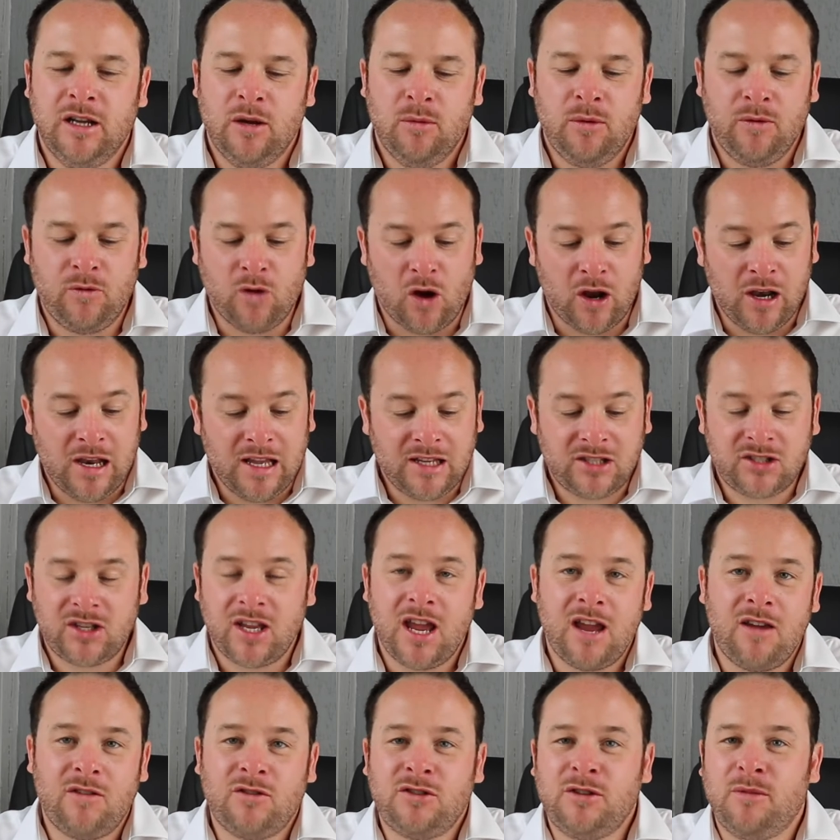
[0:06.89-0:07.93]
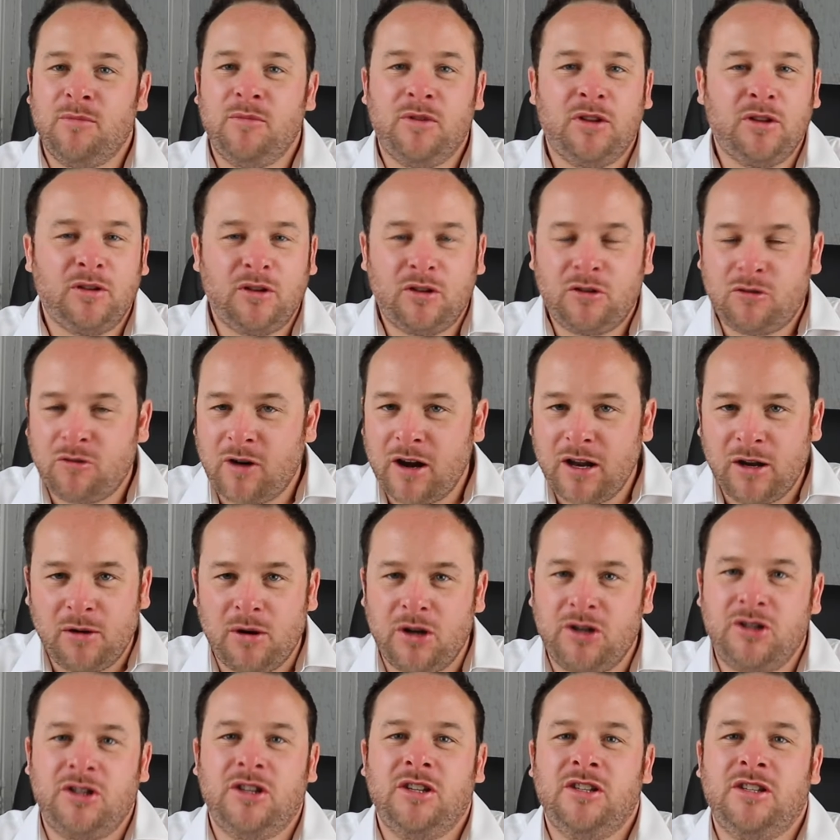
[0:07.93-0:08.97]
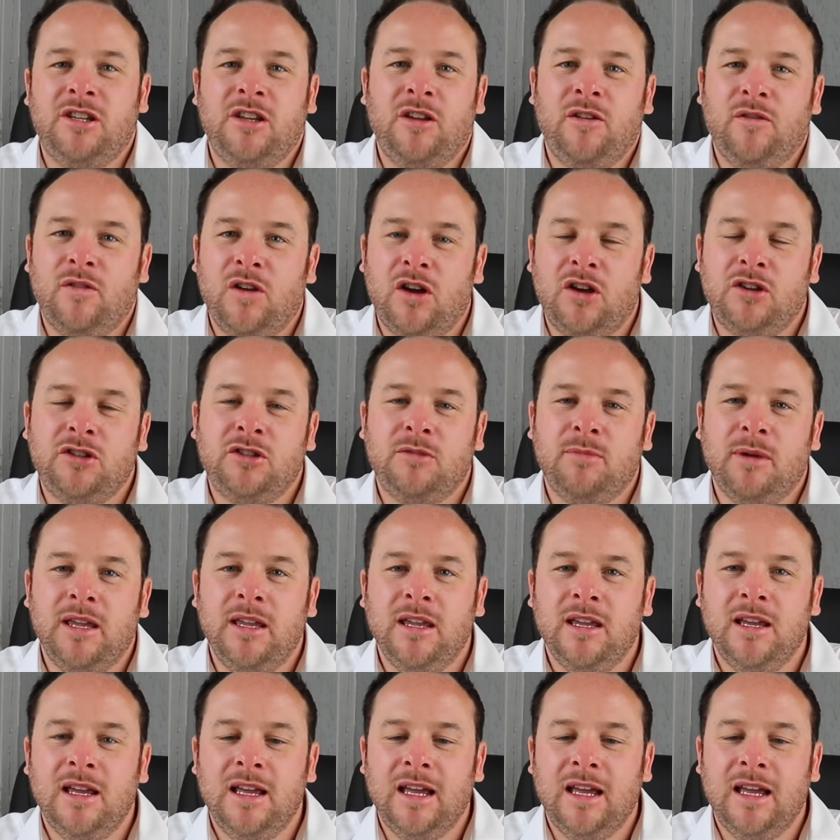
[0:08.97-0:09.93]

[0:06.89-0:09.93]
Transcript: We've got a list here of some of the great questions that you've asked me,